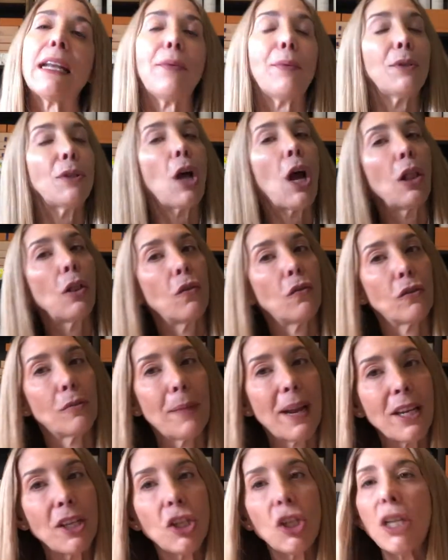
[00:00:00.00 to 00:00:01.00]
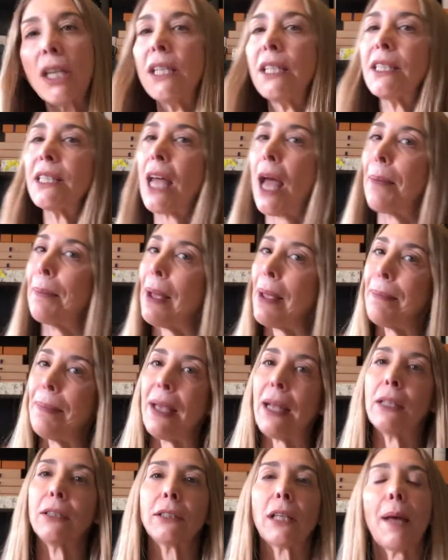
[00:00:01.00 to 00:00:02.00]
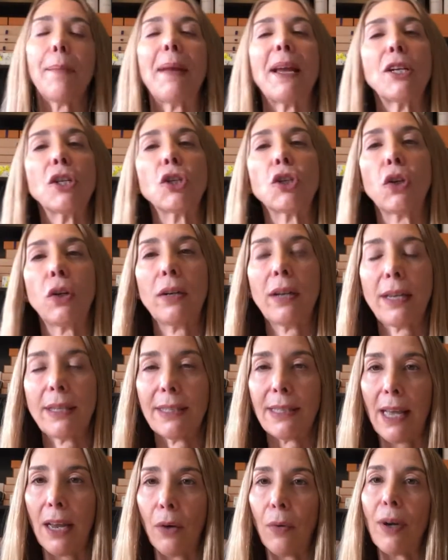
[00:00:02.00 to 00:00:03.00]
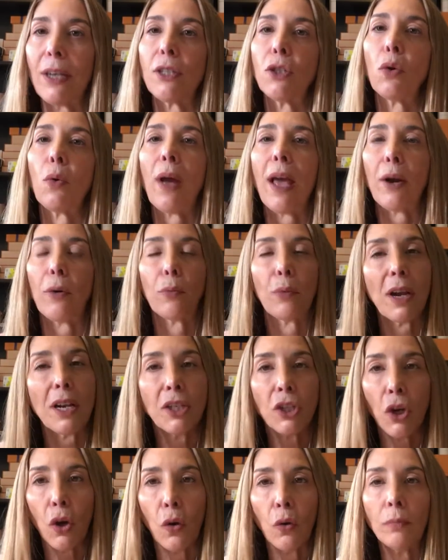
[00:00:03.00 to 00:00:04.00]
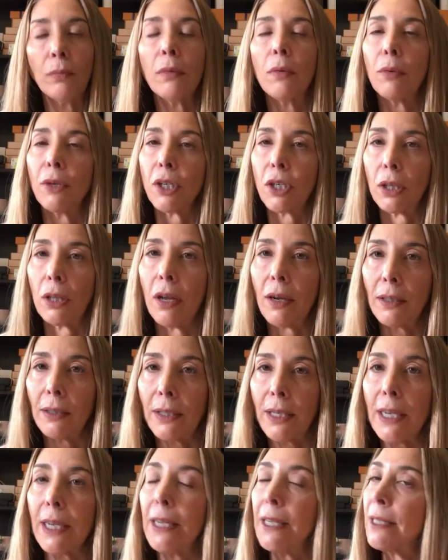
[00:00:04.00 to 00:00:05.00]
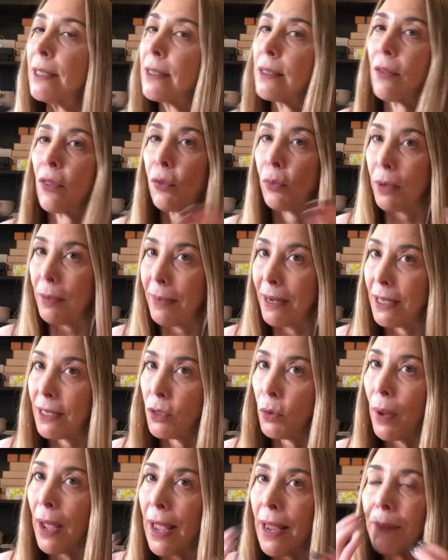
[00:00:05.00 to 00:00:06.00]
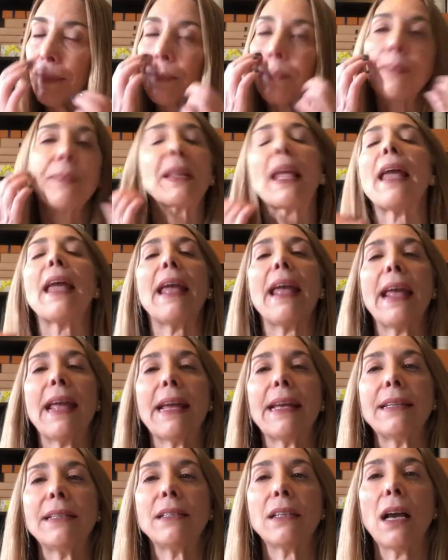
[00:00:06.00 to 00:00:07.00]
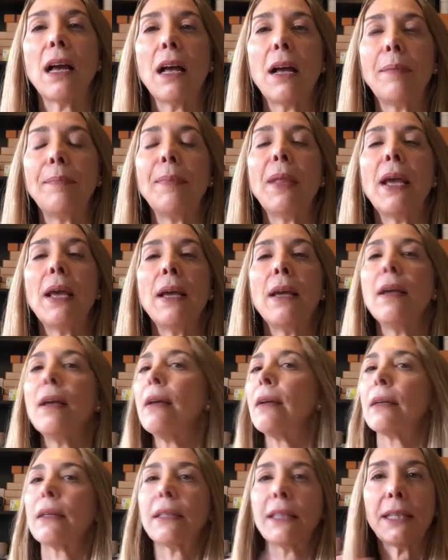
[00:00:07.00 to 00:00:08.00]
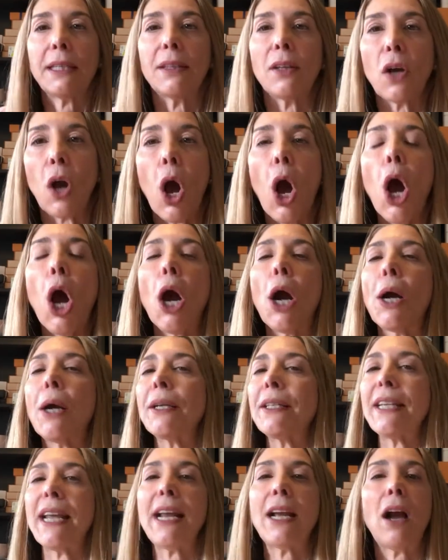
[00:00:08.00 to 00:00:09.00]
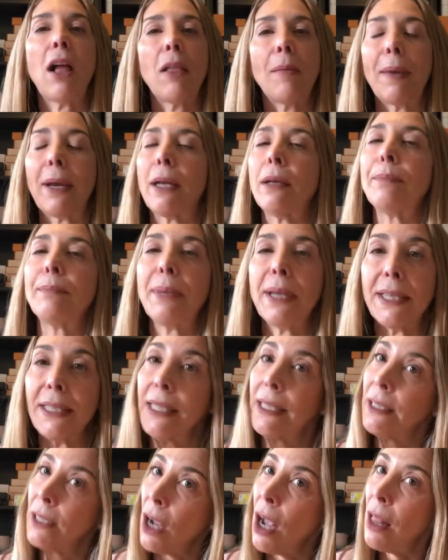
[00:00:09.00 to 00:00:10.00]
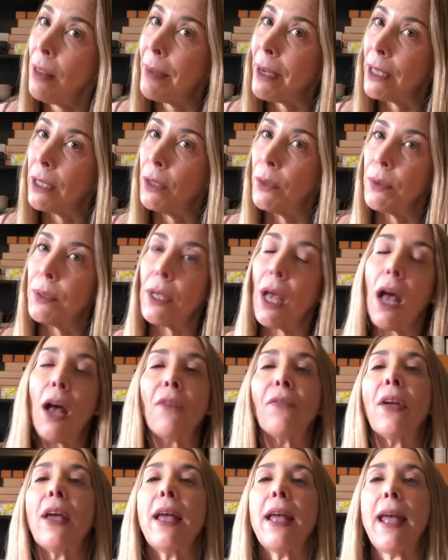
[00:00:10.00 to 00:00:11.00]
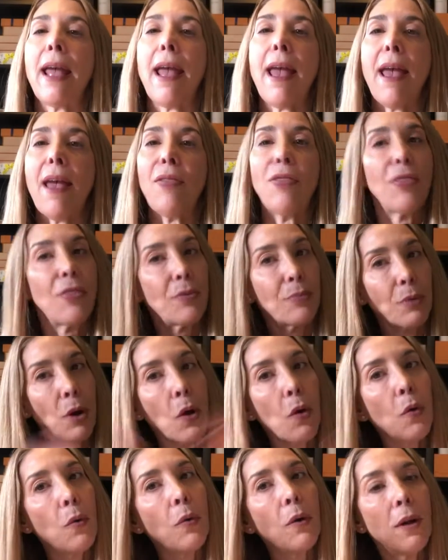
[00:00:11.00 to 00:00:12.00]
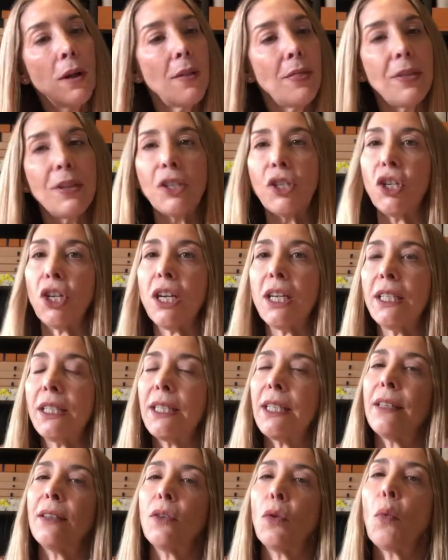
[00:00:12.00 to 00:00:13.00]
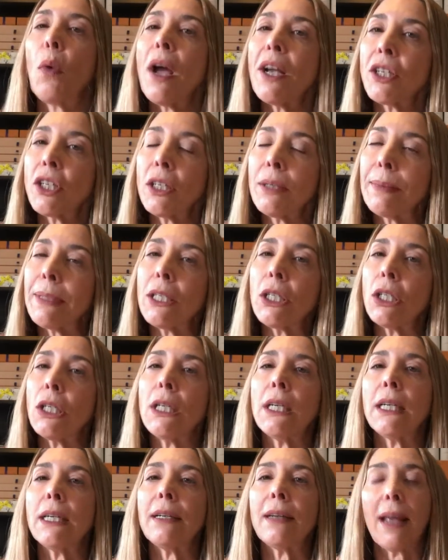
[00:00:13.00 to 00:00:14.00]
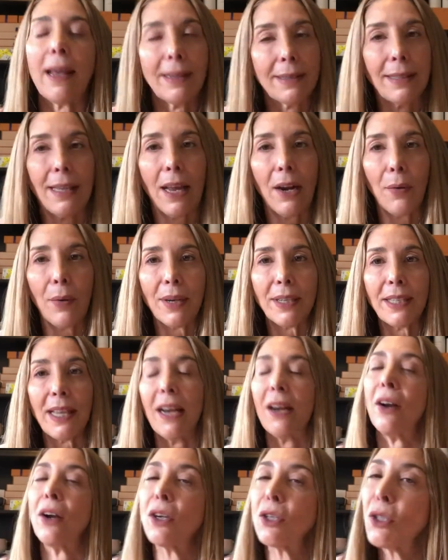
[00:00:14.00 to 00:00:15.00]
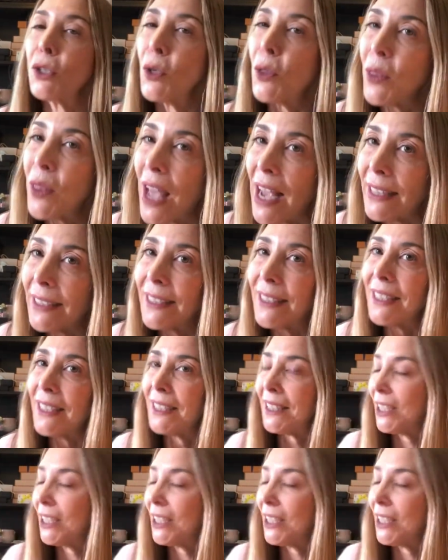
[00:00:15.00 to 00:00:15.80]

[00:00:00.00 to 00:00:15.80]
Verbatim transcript: it was all over my jeans, on my belt, on my shirt, etc. So I had to rush home, which luckily is three minutes away, and um, clean the car, take all my, basically all of my clothes off, and throw the jeans in the washing machine, etc., etc. So that's the